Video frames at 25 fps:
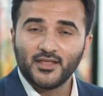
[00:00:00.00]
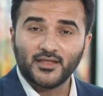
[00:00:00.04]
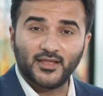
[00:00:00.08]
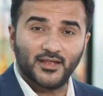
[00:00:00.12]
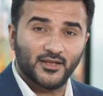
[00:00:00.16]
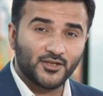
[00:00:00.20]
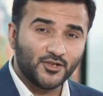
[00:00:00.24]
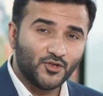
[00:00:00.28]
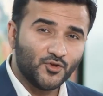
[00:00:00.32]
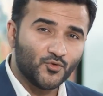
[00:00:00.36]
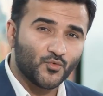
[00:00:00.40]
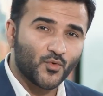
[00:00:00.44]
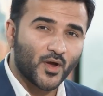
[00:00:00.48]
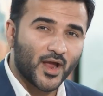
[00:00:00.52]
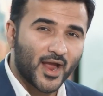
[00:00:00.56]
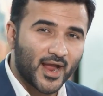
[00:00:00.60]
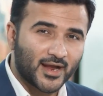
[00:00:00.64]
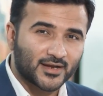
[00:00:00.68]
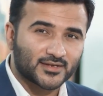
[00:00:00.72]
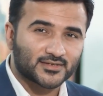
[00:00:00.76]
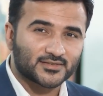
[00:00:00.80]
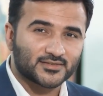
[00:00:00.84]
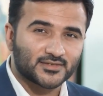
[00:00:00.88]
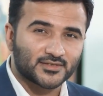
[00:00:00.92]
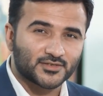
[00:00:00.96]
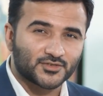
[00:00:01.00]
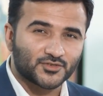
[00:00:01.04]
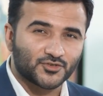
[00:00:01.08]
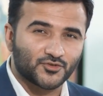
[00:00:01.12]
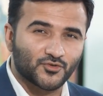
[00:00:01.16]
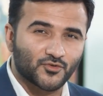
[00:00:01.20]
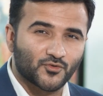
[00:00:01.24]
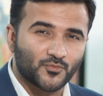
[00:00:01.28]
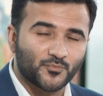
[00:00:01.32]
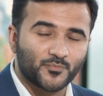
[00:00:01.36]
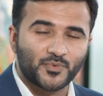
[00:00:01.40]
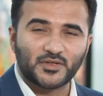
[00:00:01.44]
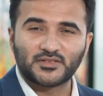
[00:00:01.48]
Can you access
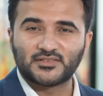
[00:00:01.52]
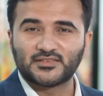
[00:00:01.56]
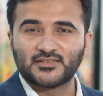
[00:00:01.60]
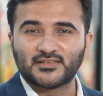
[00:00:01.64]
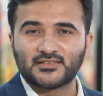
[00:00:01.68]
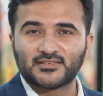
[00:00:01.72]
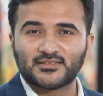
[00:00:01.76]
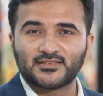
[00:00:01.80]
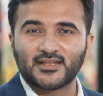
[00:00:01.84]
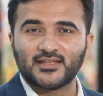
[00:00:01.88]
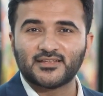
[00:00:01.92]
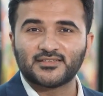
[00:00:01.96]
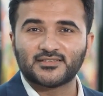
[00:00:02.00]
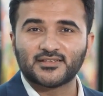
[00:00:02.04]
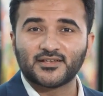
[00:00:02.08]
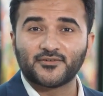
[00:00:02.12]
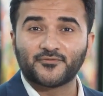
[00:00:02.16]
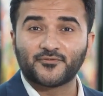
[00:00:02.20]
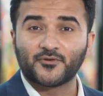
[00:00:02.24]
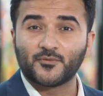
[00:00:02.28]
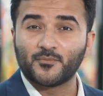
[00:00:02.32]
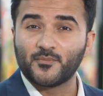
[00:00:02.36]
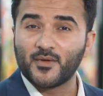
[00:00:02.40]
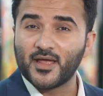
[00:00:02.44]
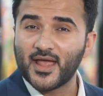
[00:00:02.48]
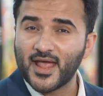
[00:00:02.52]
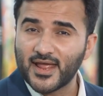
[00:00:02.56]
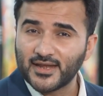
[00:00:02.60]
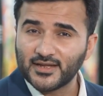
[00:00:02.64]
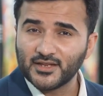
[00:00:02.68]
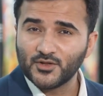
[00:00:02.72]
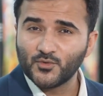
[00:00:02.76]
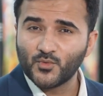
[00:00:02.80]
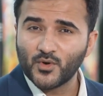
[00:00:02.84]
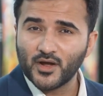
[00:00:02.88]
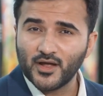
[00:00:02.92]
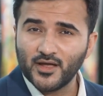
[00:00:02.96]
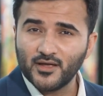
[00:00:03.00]
your business data from
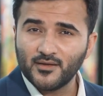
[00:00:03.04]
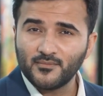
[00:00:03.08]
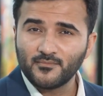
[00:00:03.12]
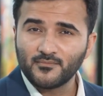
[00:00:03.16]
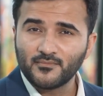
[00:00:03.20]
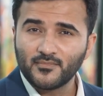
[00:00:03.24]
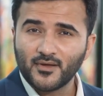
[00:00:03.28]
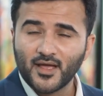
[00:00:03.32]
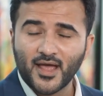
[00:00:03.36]
anywhere?